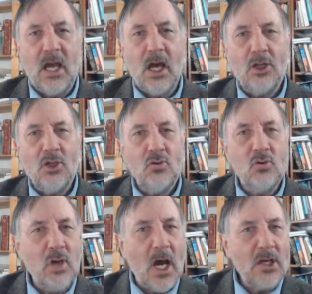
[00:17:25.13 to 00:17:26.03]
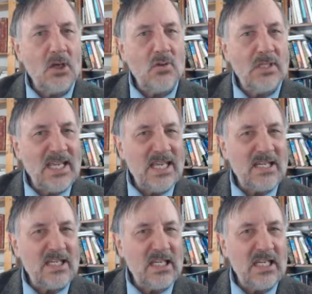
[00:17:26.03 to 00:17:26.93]
you do not use the
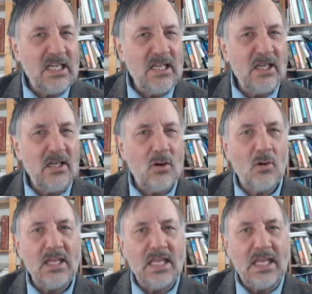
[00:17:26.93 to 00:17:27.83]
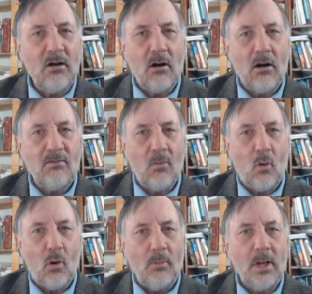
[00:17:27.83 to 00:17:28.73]
EST or the ER
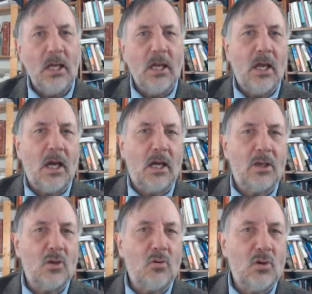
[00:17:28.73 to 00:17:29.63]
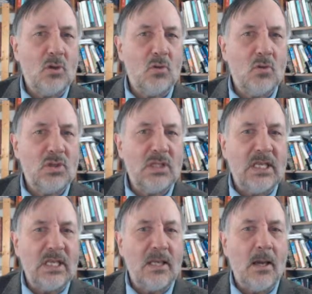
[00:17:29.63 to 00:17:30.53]
form. You use
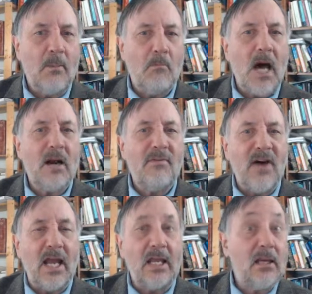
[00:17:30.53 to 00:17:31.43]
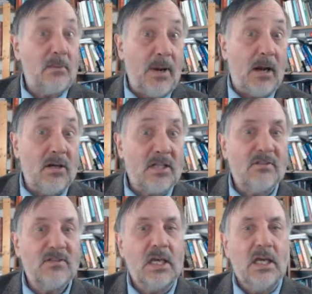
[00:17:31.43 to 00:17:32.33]
the modifying
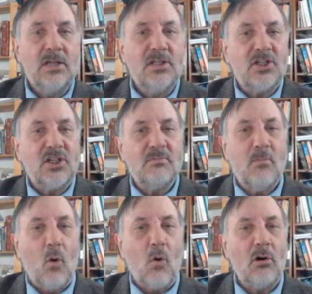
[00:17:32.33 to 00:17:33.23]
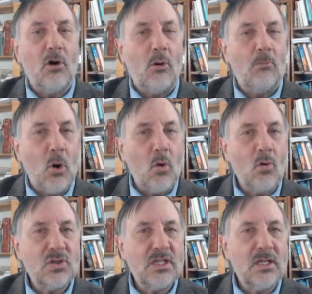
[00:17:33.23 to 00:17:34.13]
comparatives, such as more or
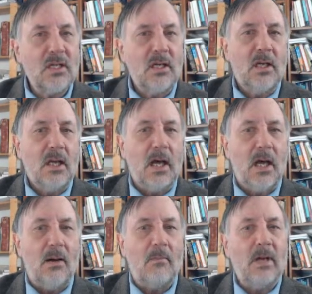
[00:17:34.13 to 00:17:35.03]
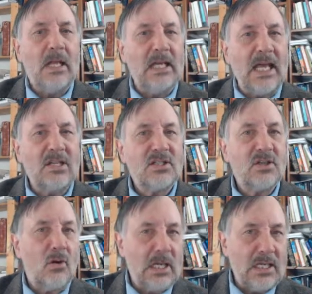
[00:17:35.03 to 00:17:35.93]
most, less or